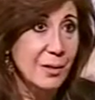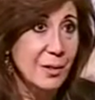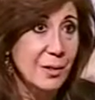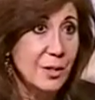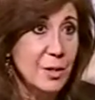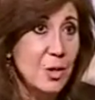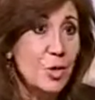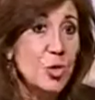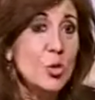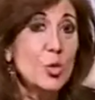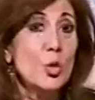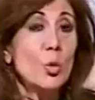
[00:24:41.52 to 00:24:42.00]

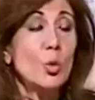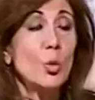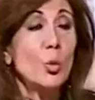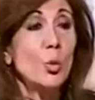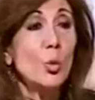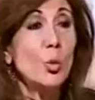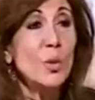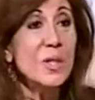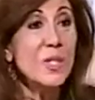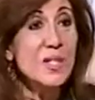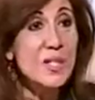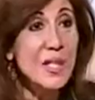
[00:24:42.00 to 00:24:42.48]
Hmm. So
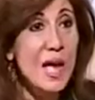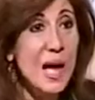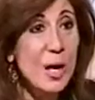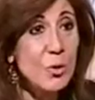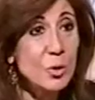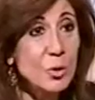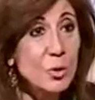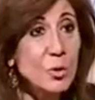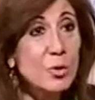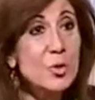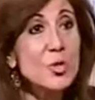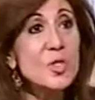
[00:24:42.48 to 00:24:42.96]

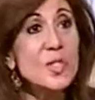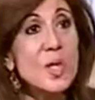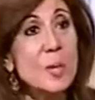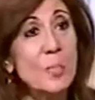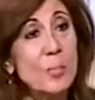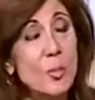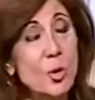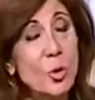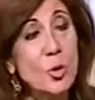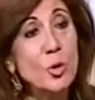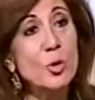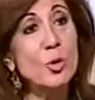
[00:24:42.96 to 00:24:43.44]
without the
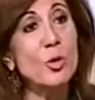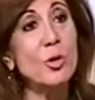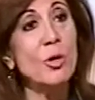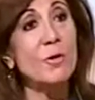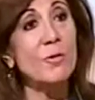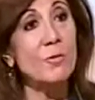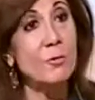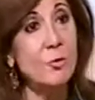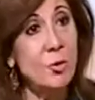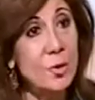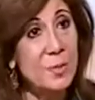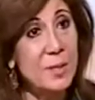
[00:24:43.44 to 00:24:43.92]
support
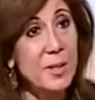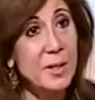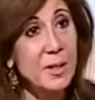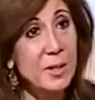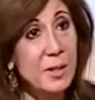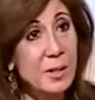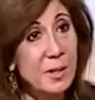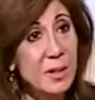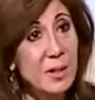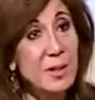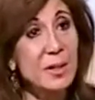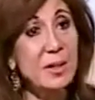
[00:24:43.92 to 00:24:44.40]
of
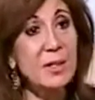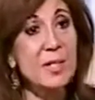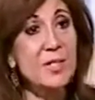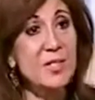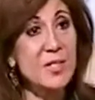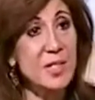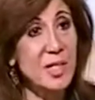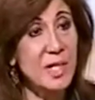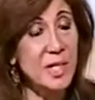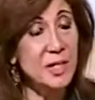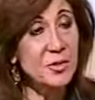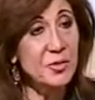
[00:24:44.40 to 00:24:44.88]
women in
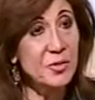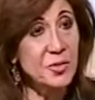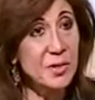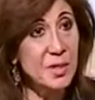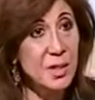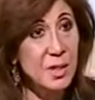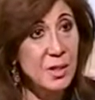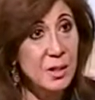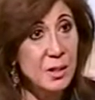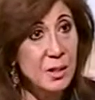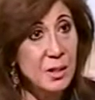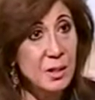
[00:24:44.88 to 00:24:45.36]
this
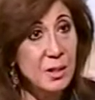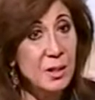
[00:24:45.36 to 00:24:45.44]
country,